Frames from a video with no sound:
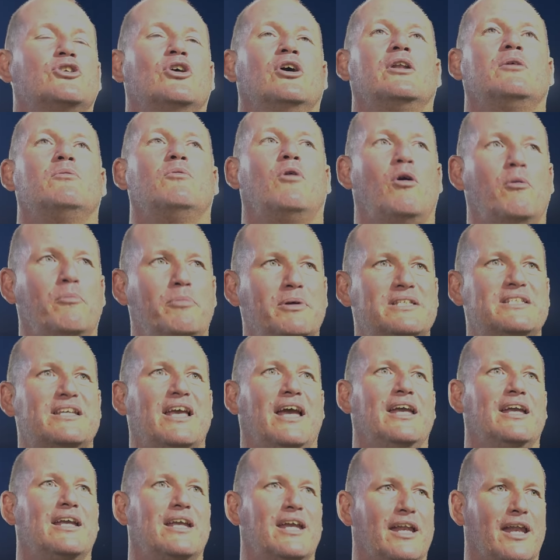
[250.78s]
won't be
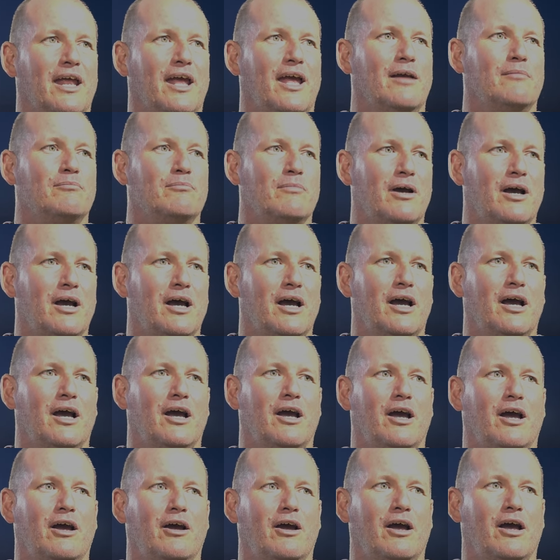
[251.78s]
taking it
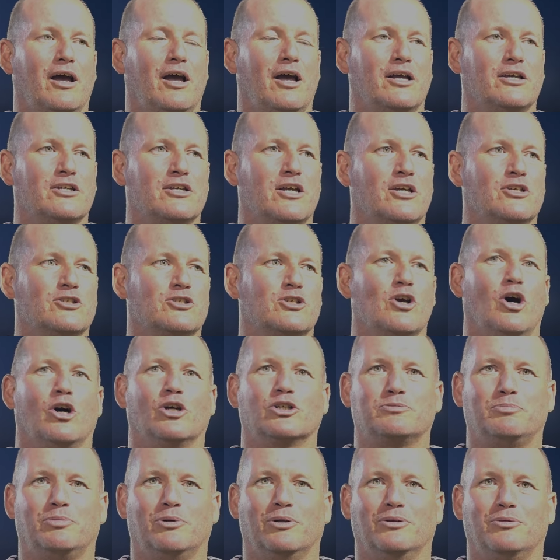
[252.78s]
as
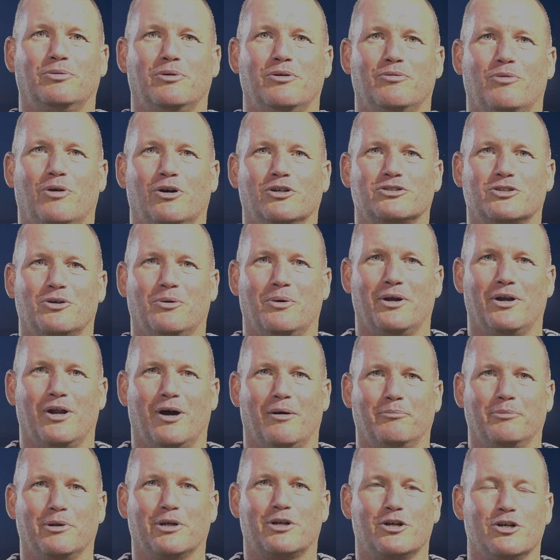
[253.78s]
gospel with what's going
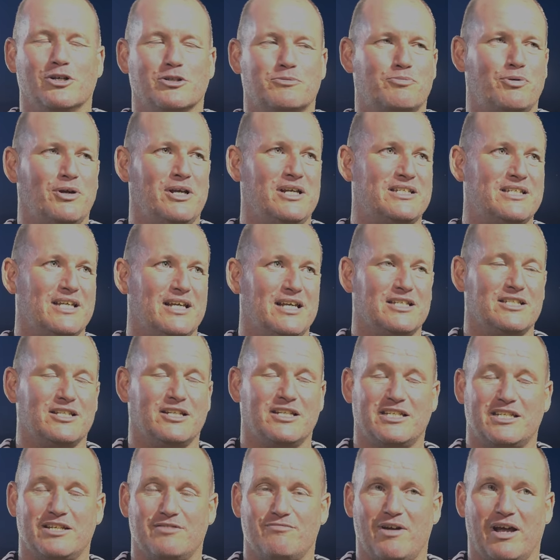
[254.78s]
on, because pre-season
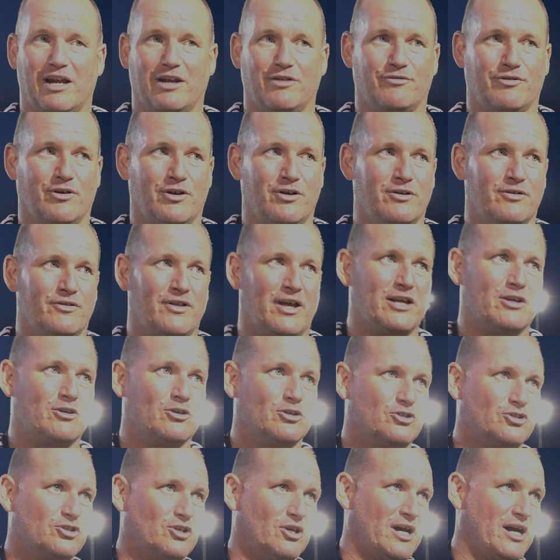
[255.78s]
is irrelevant. They
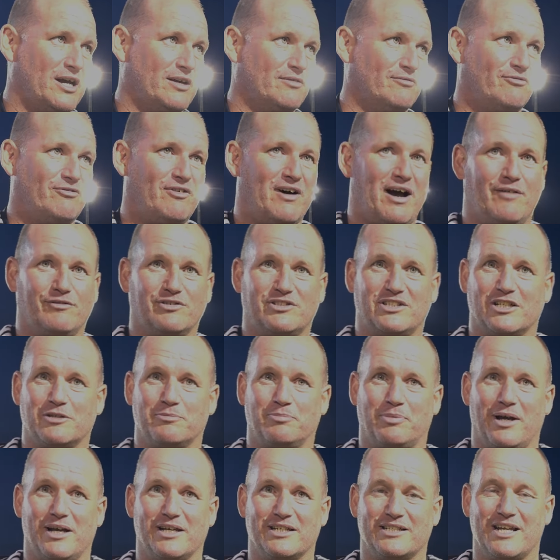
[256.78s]
could sign 5 or 6
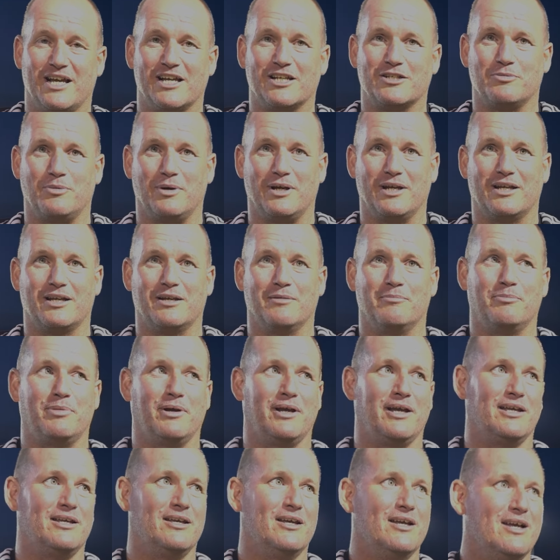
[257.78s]
players next week and
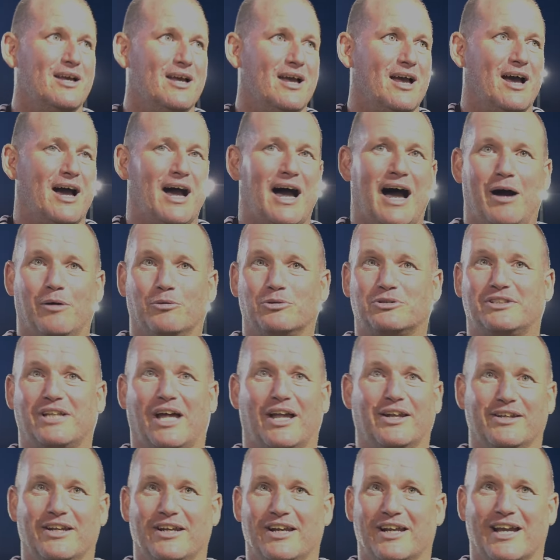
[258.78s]
be
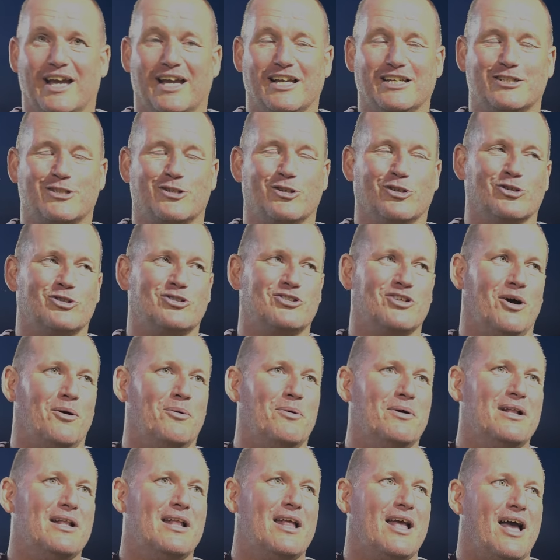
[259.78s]
outstanding against us. So
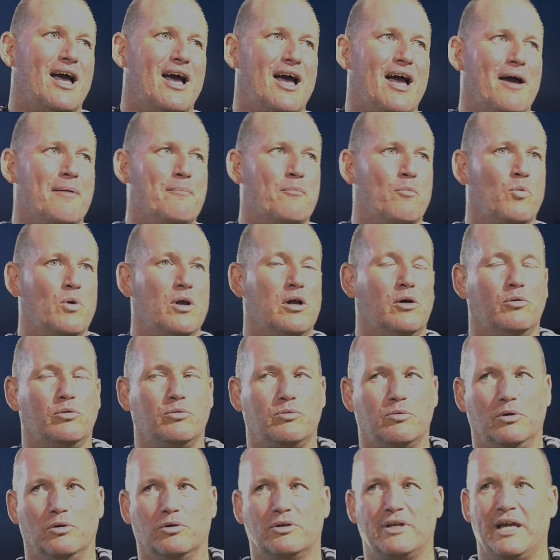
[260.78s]

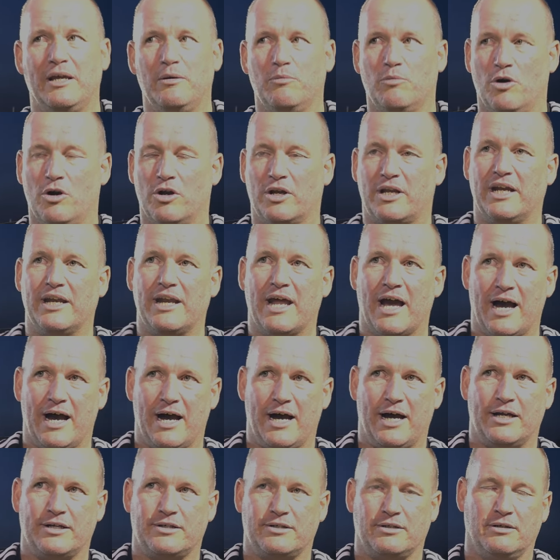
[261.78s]
we'll keep working
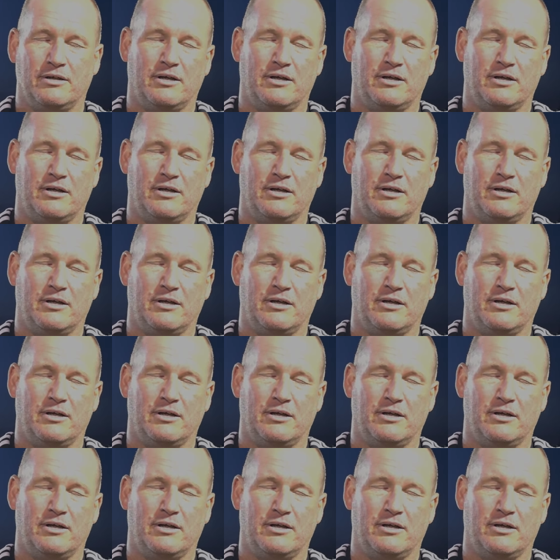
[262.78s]
hard.